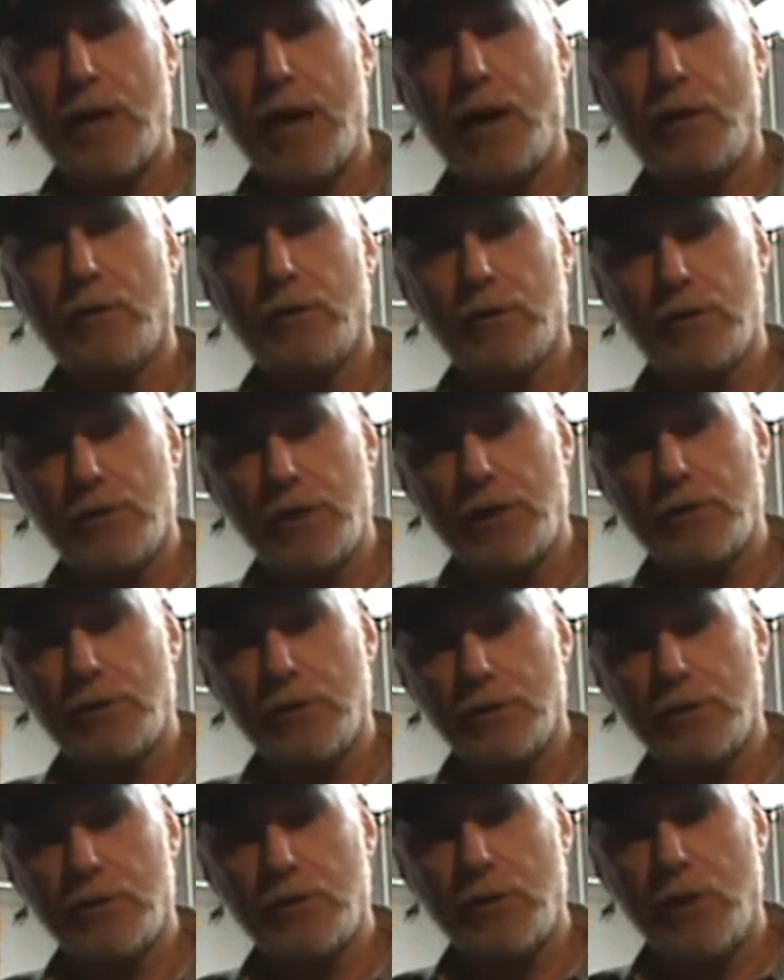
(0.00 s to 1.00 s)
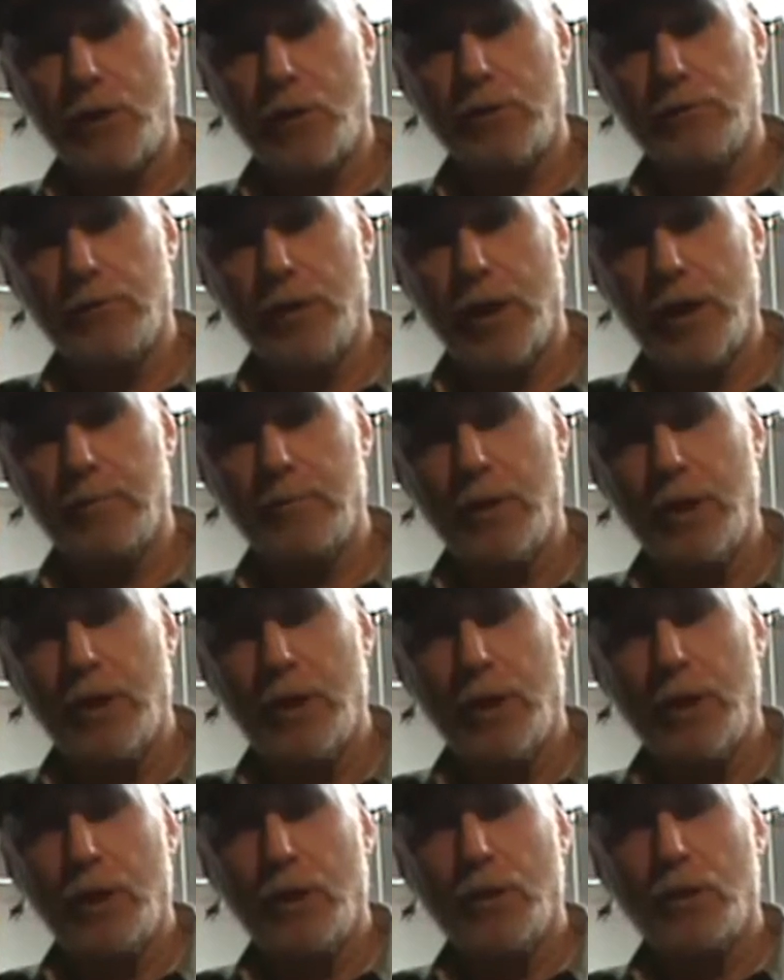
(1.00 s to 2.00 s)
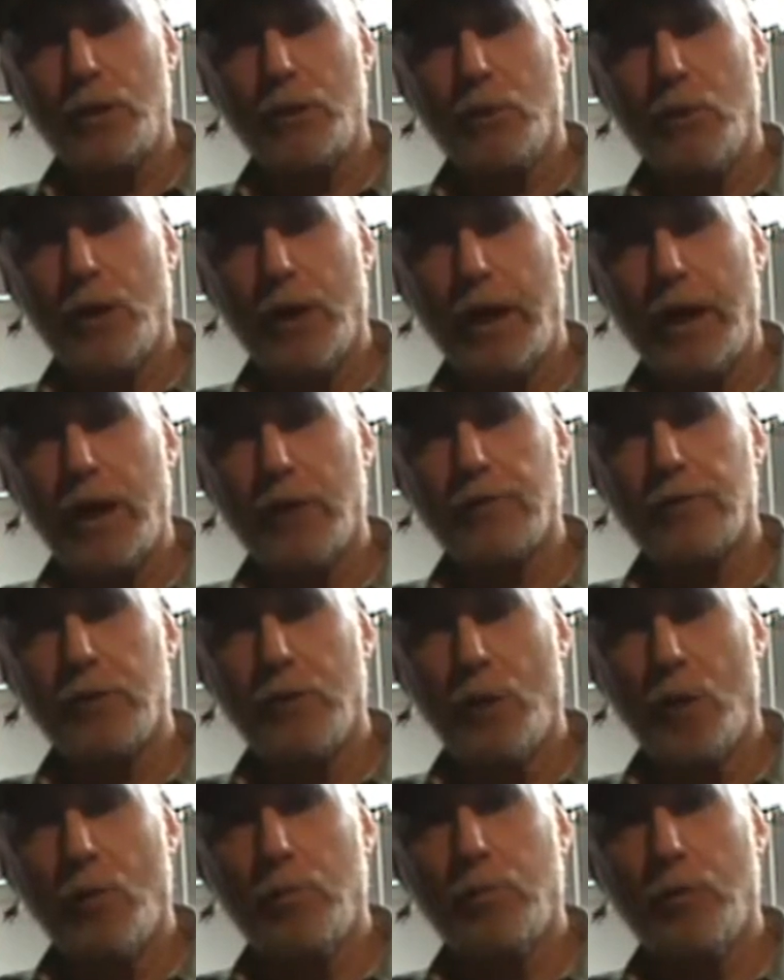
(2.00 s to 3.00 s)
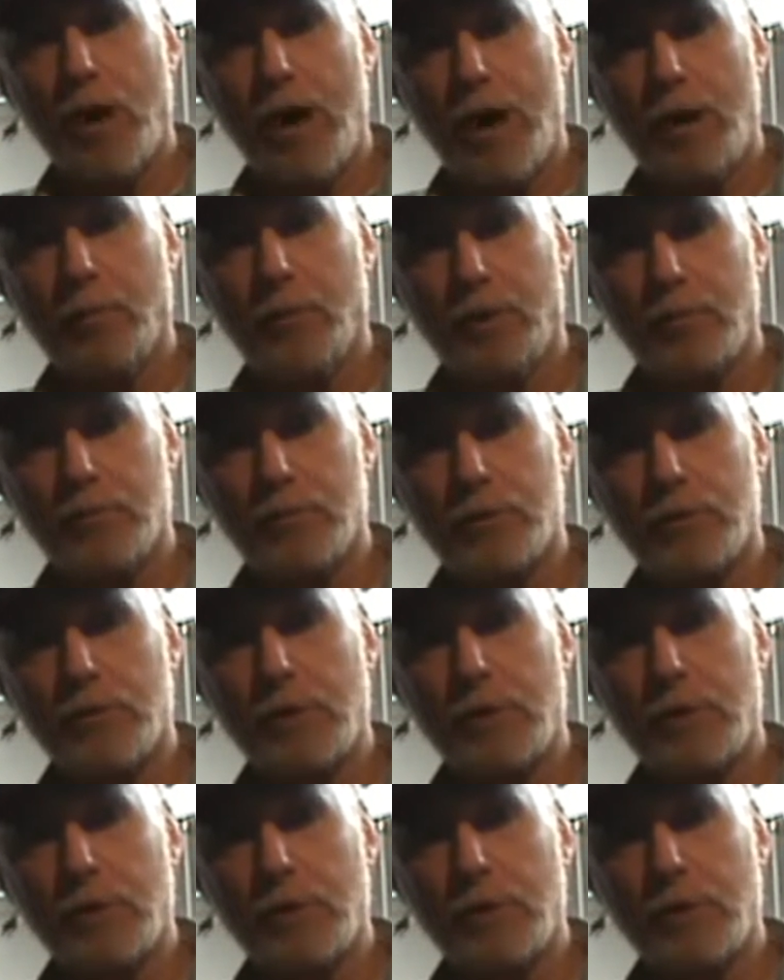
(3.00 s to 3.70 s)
how to set your stove up, you will have no problems